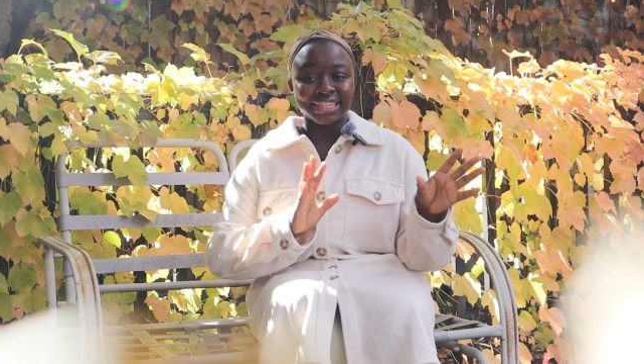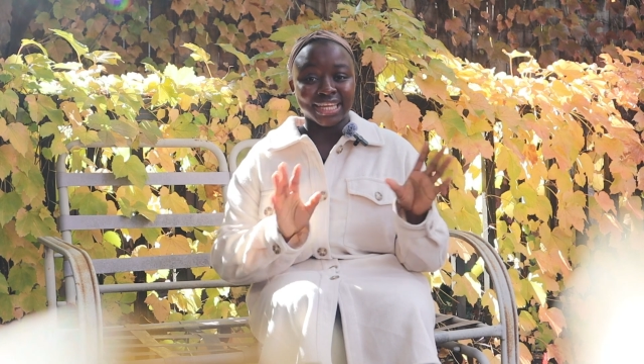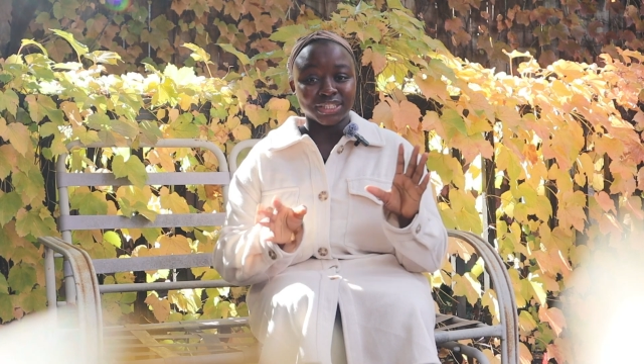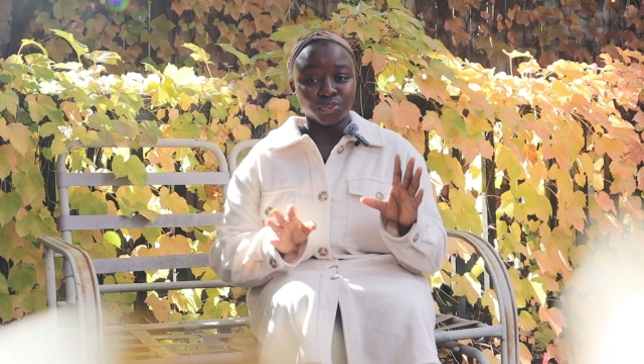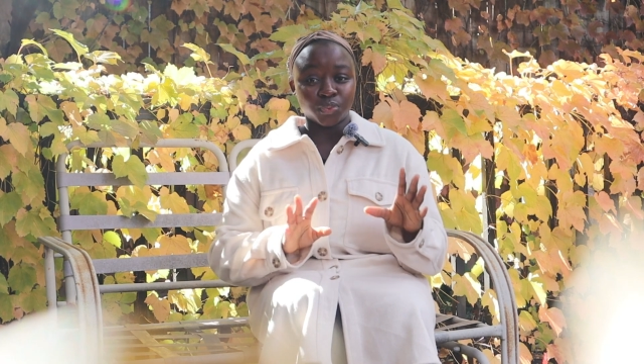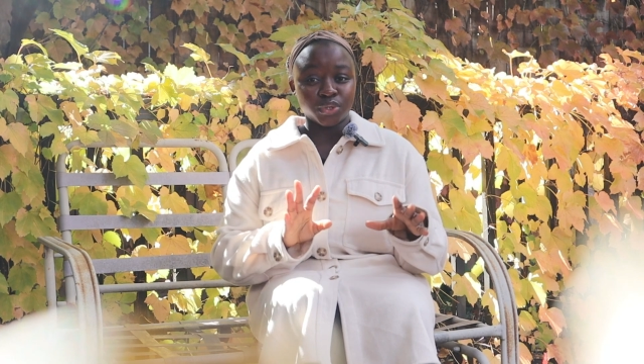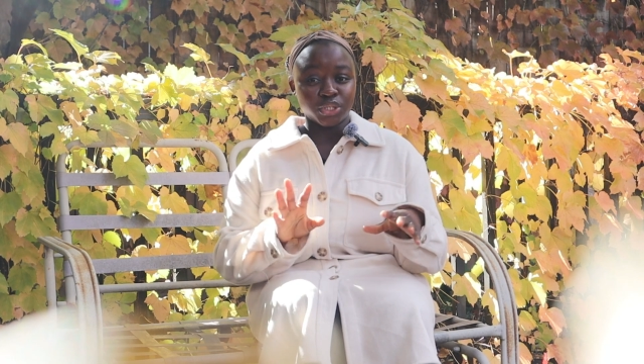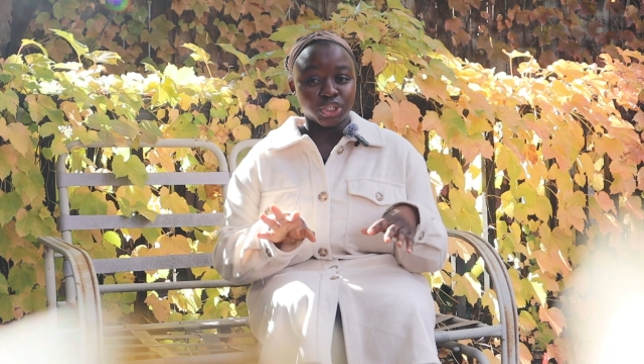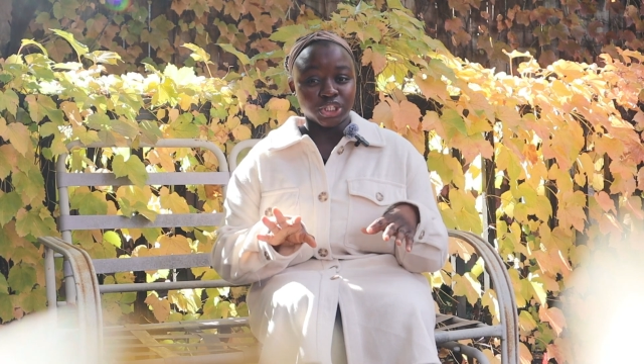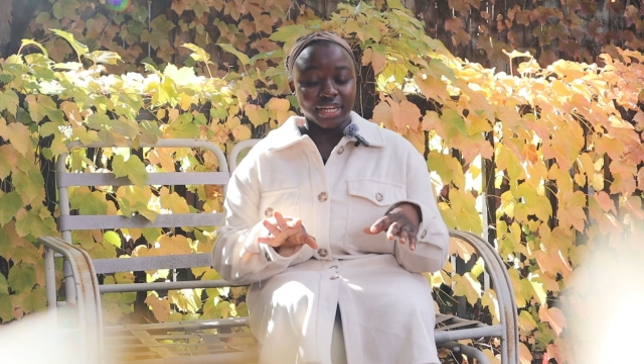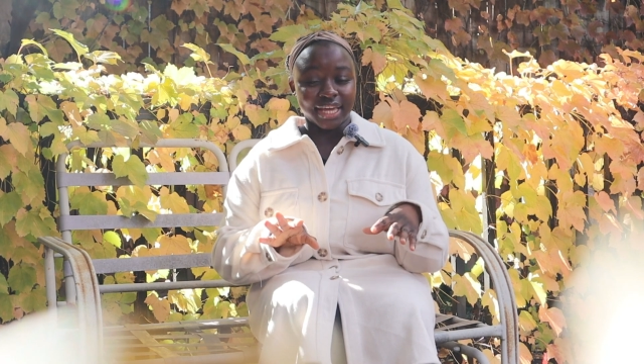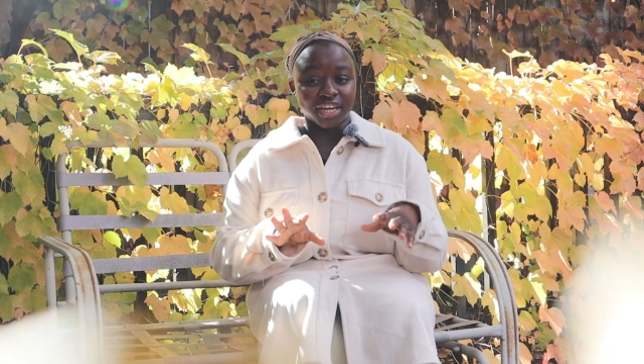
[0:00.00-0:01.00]
That's what you
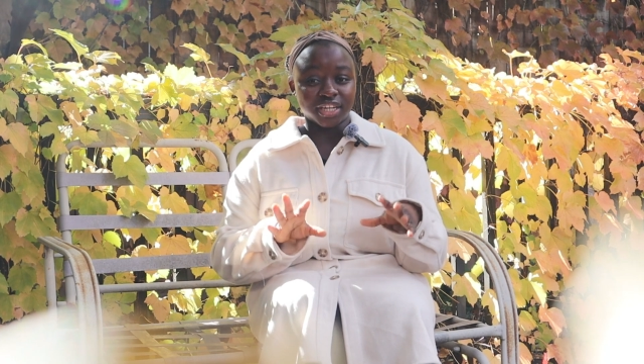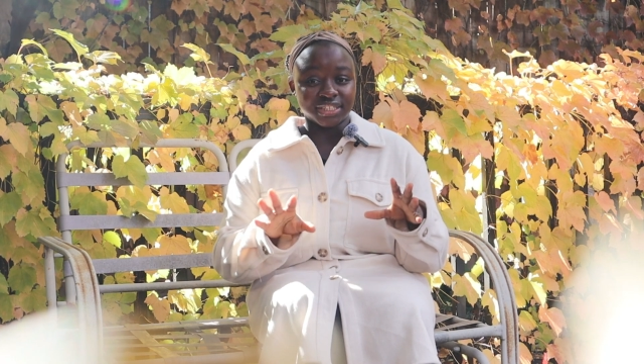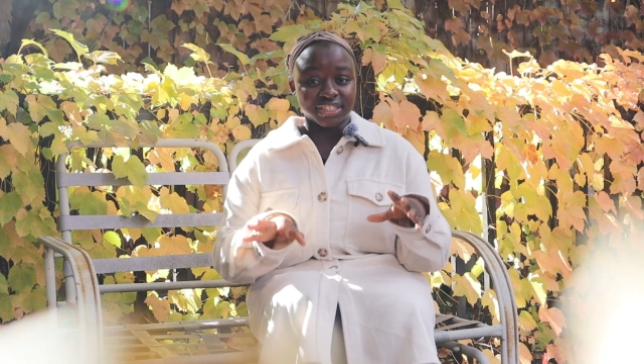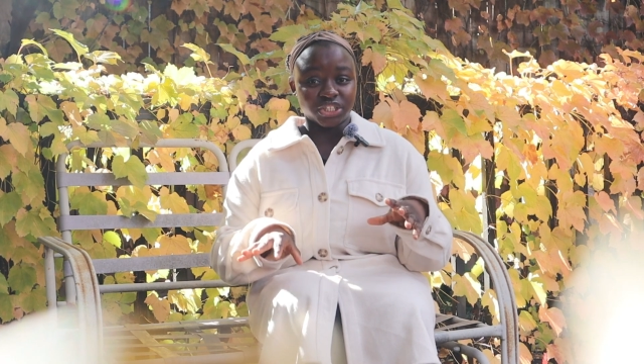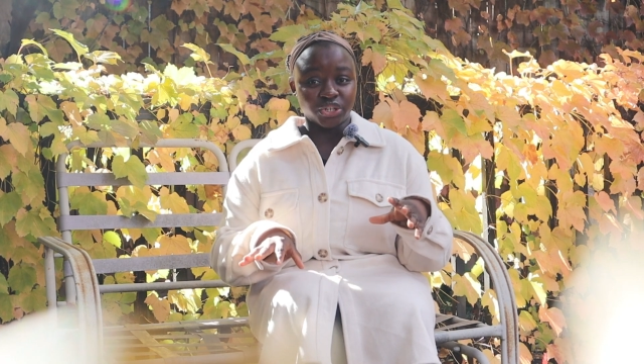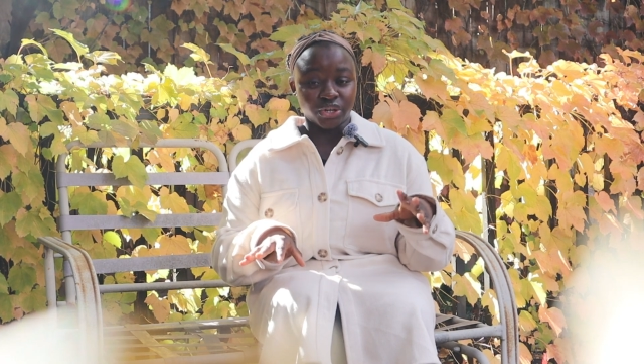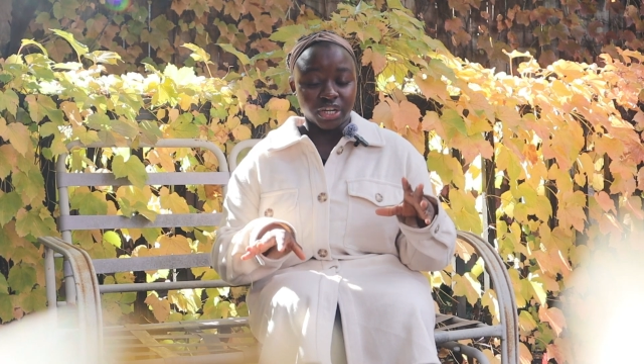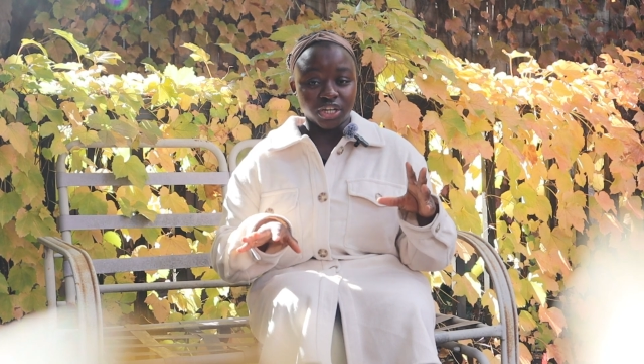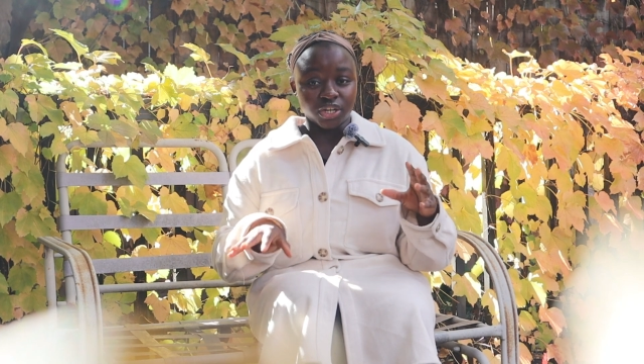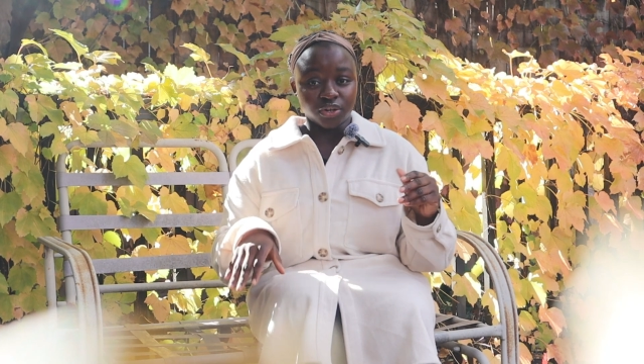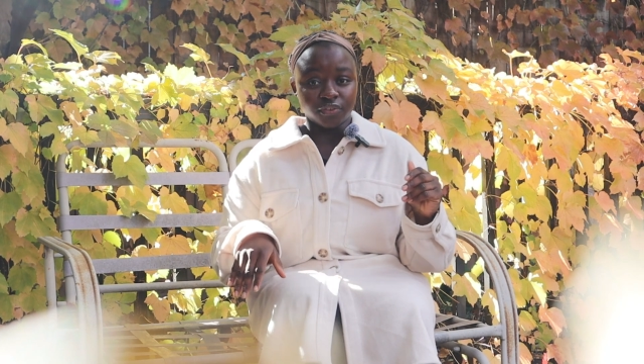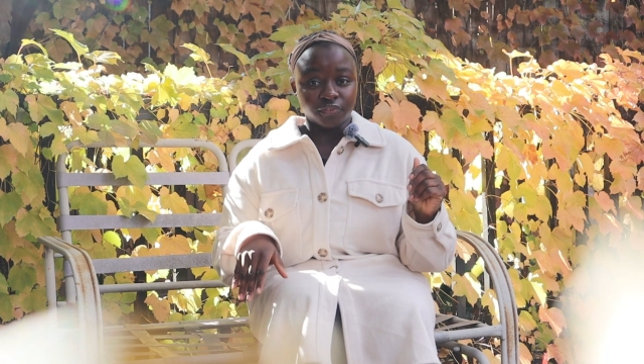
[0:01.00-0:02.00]
should like consider
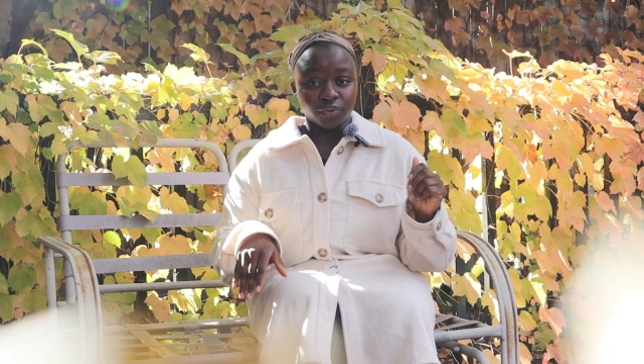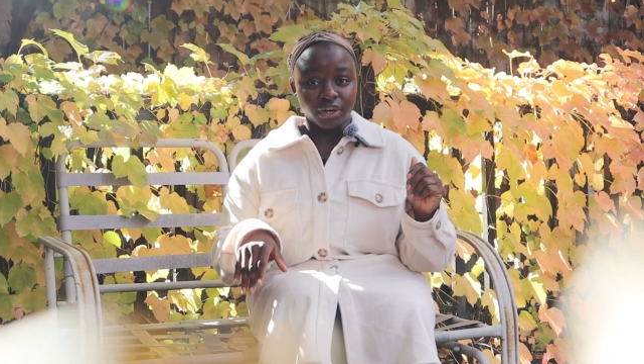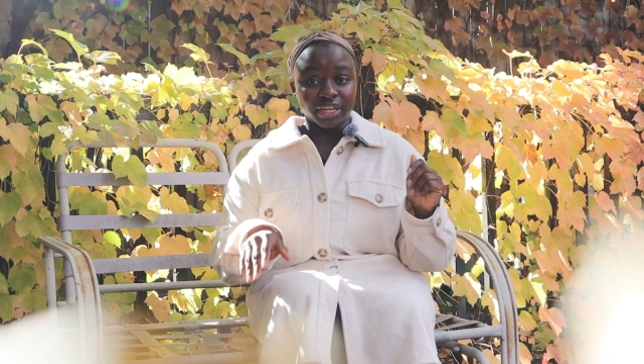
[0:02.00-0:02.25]
and look for.